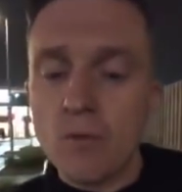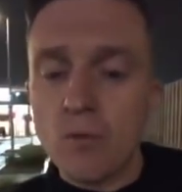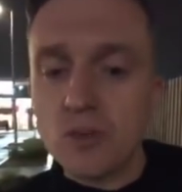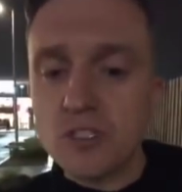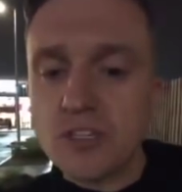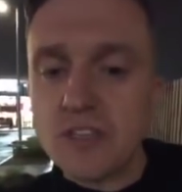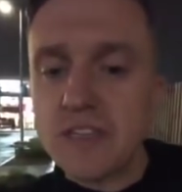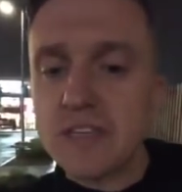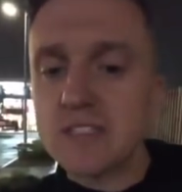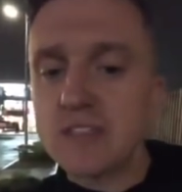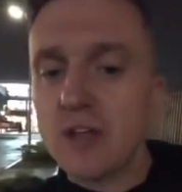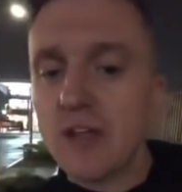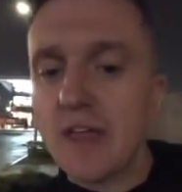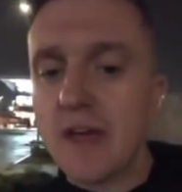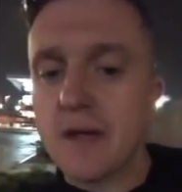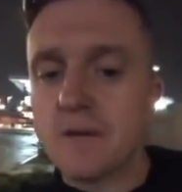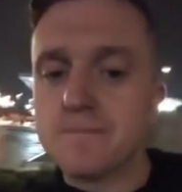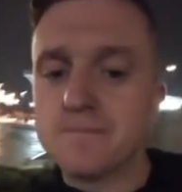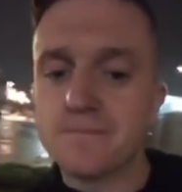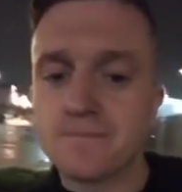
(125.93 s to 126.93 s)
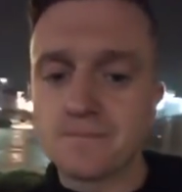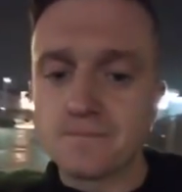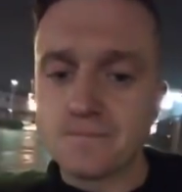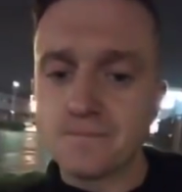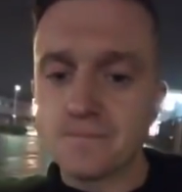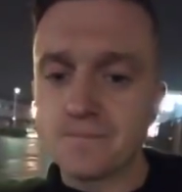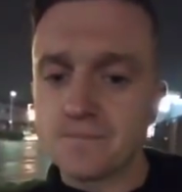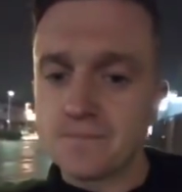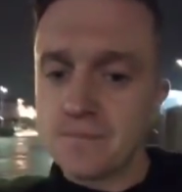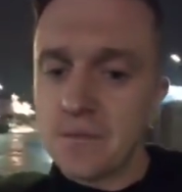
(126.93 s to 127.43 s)
What do you think it's like there?
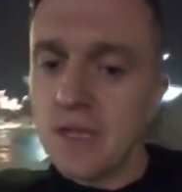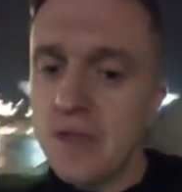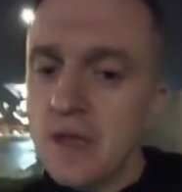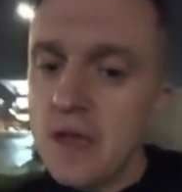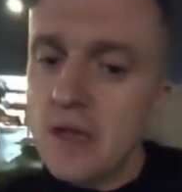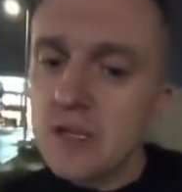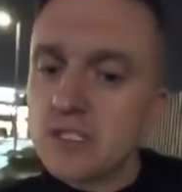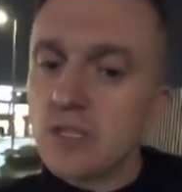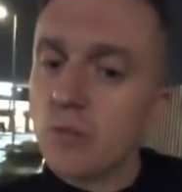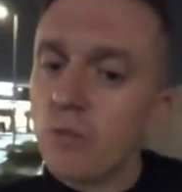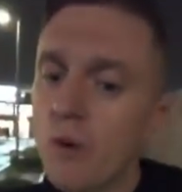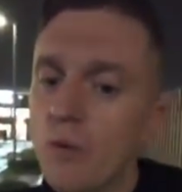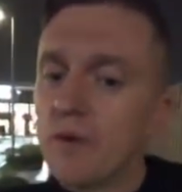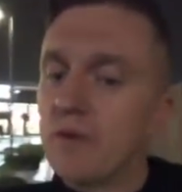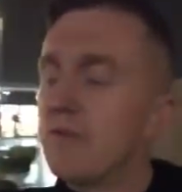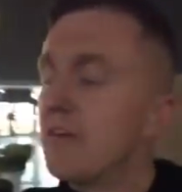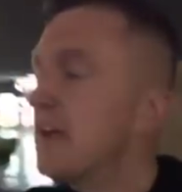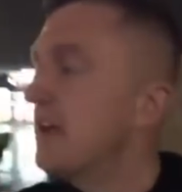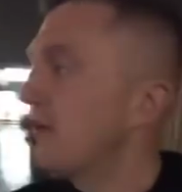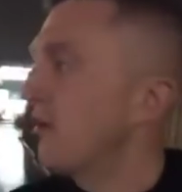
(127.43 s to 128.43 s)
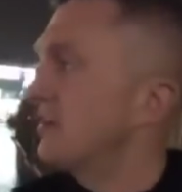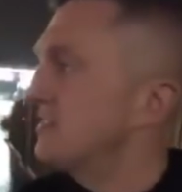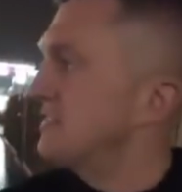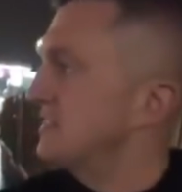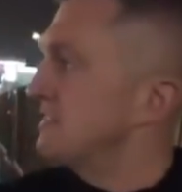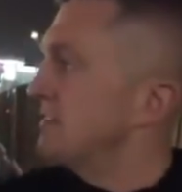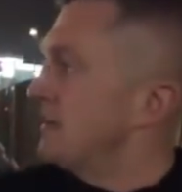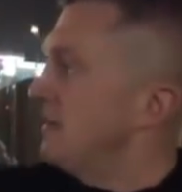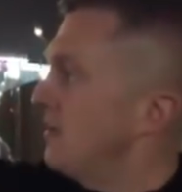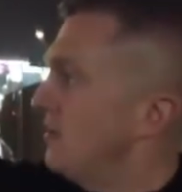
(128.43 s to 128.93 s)
So what we realise
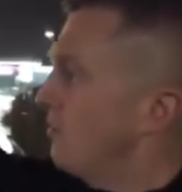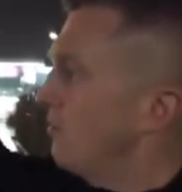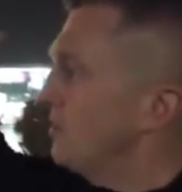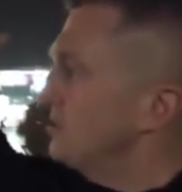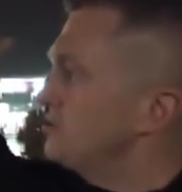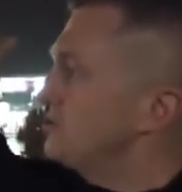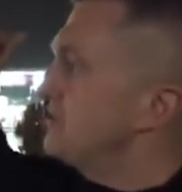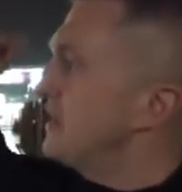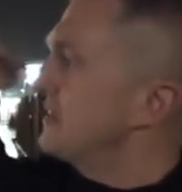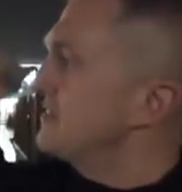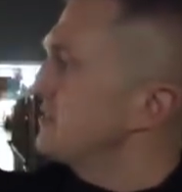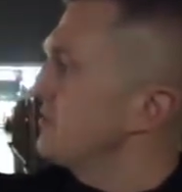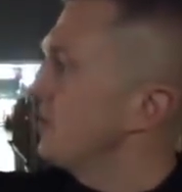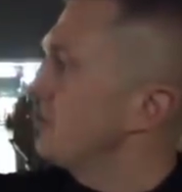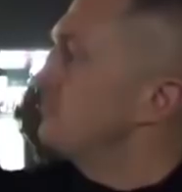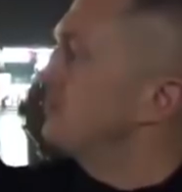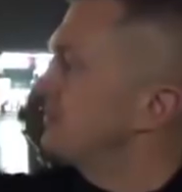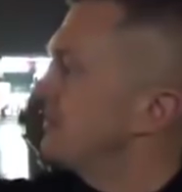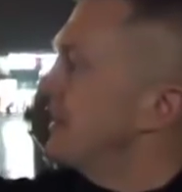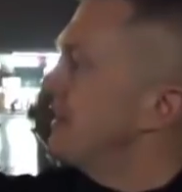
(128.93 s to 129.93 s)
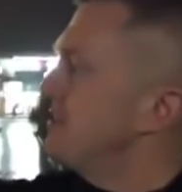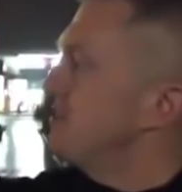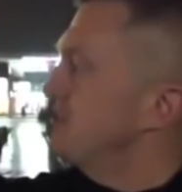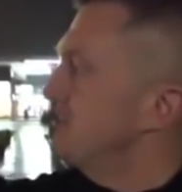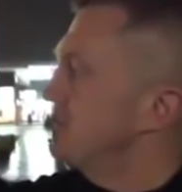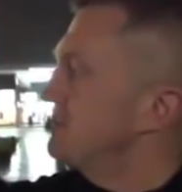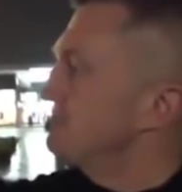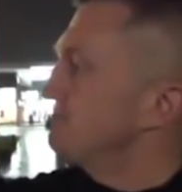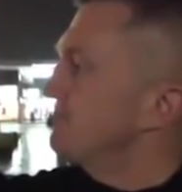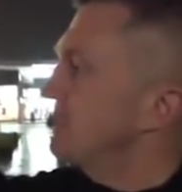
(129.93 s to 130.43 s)
is, once you get to those
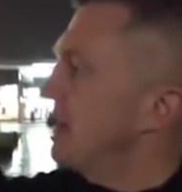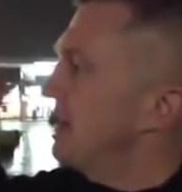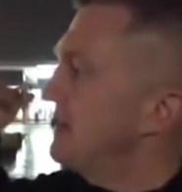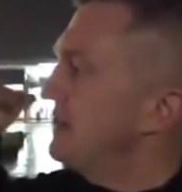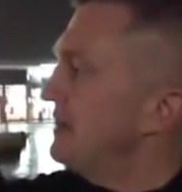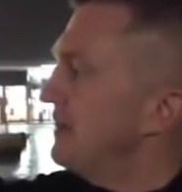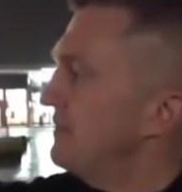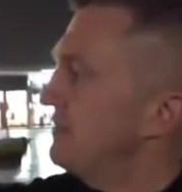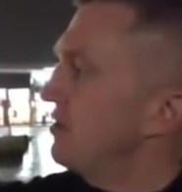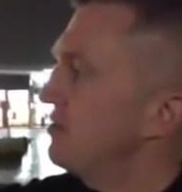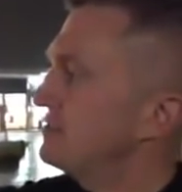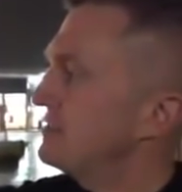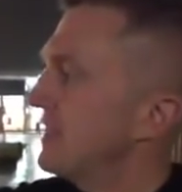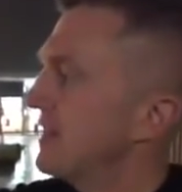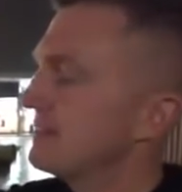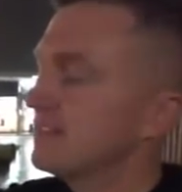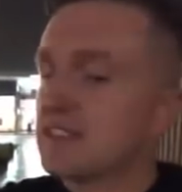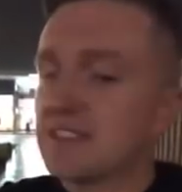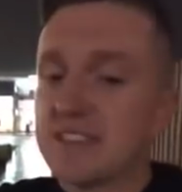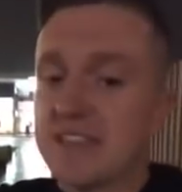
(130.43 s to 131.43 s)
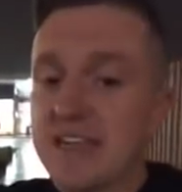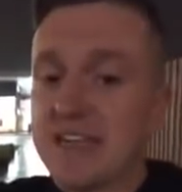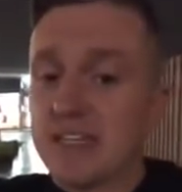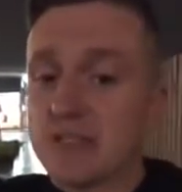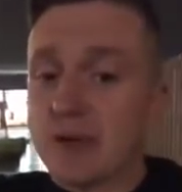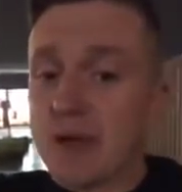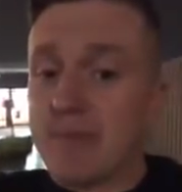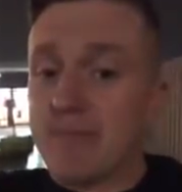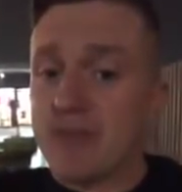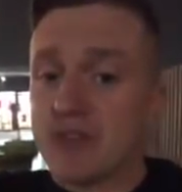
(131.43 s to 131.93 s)
stages, and in those towns and
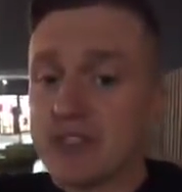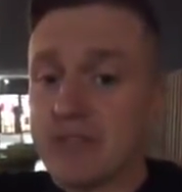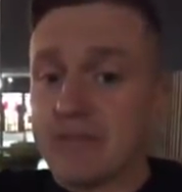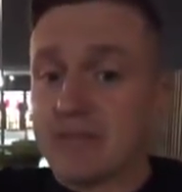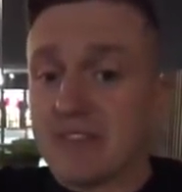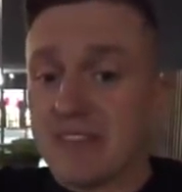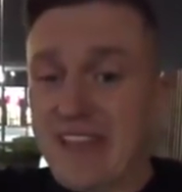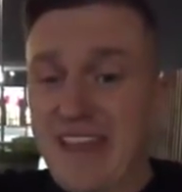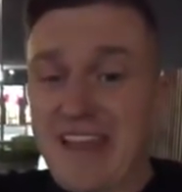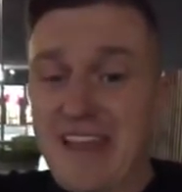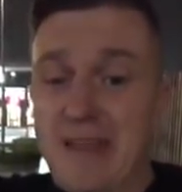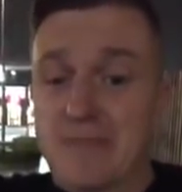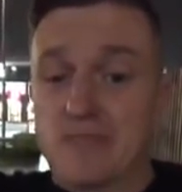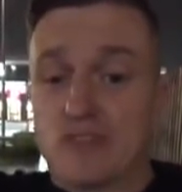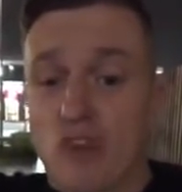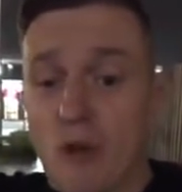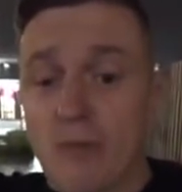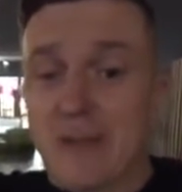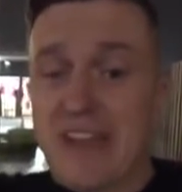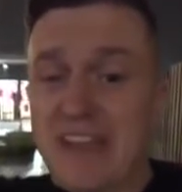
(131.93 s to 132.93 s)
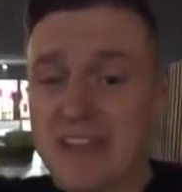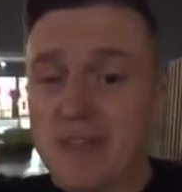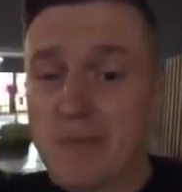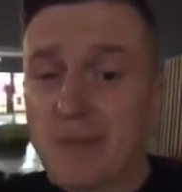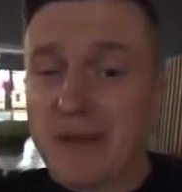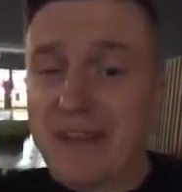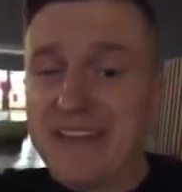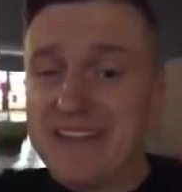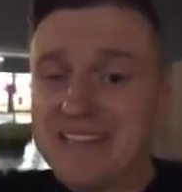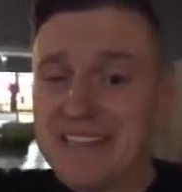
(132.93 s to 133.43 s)
cities where Muslims then dominate the
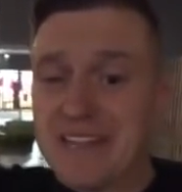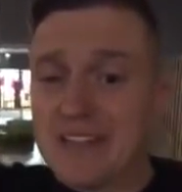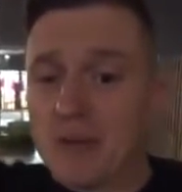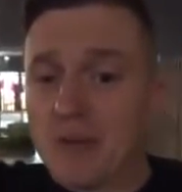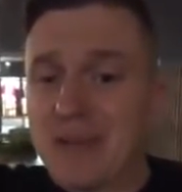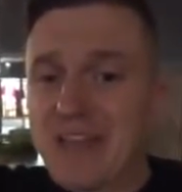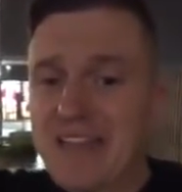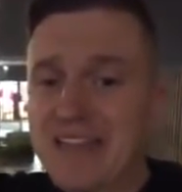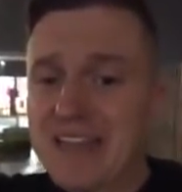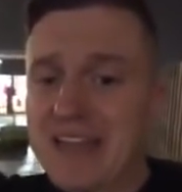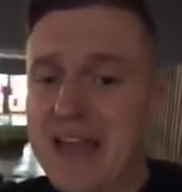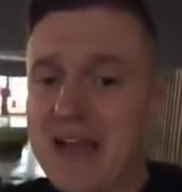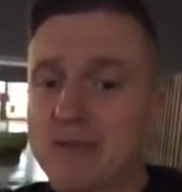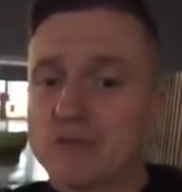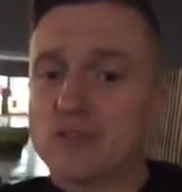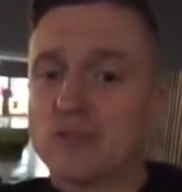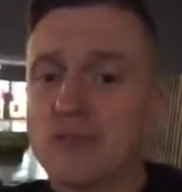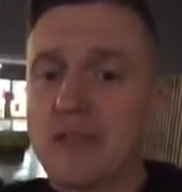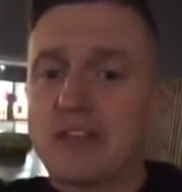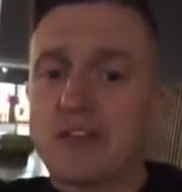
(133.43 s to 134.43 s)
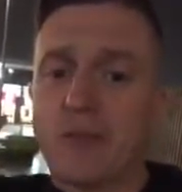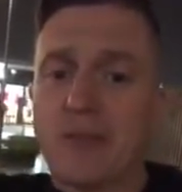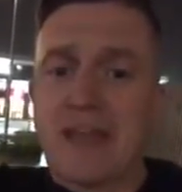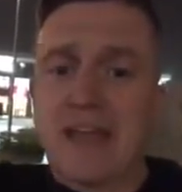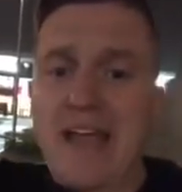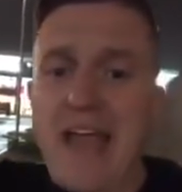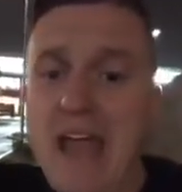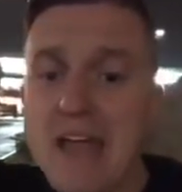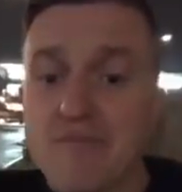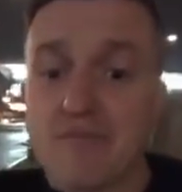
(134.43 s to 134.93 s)
police, they dominate the council, they
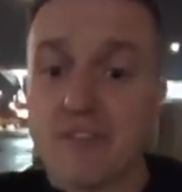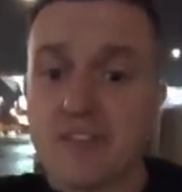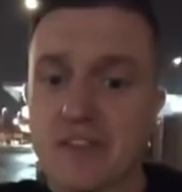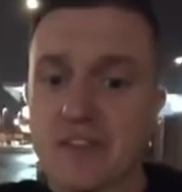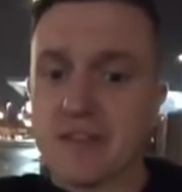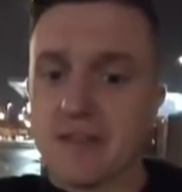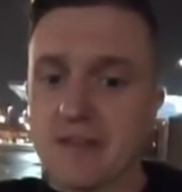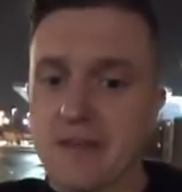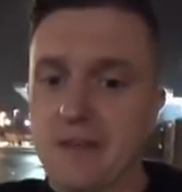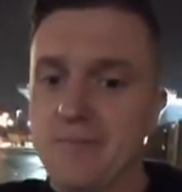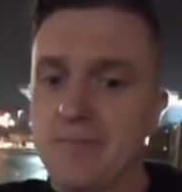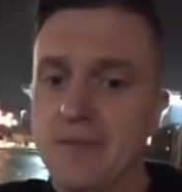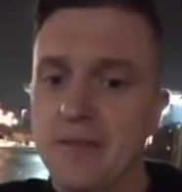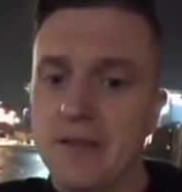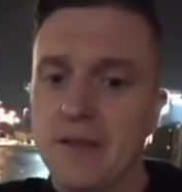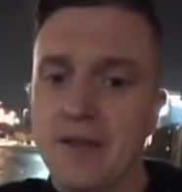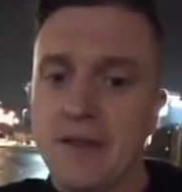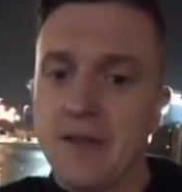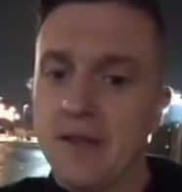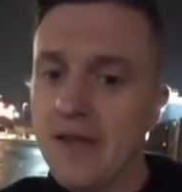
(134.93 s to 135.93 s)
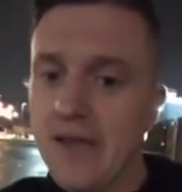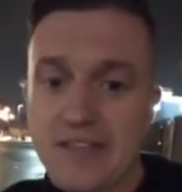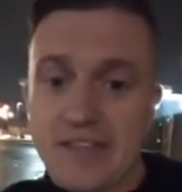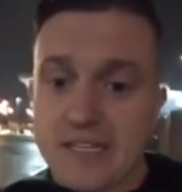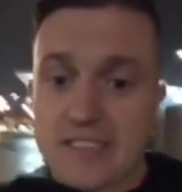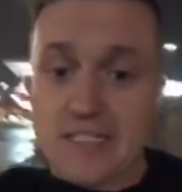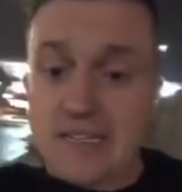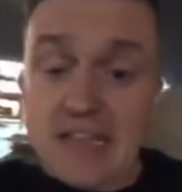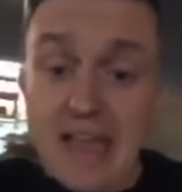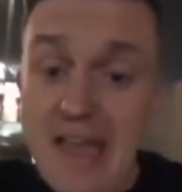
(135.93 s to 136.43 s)
dominate everything, yeah? It
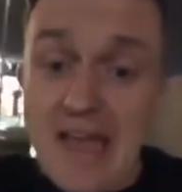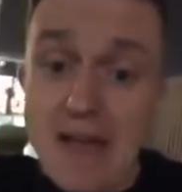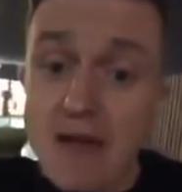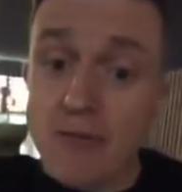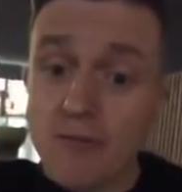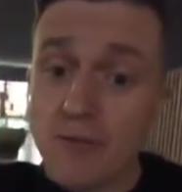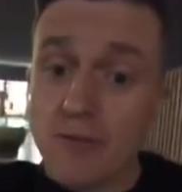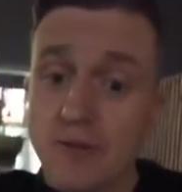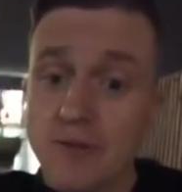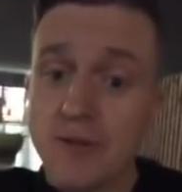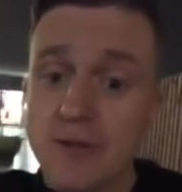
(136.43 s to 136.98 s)
doesn't get out.